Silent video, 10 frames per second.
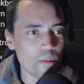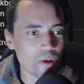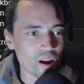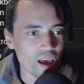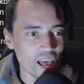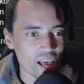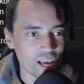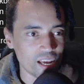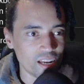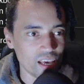gonna
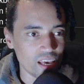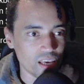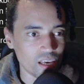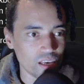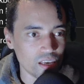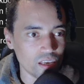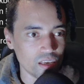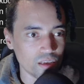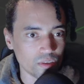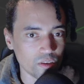add a cube.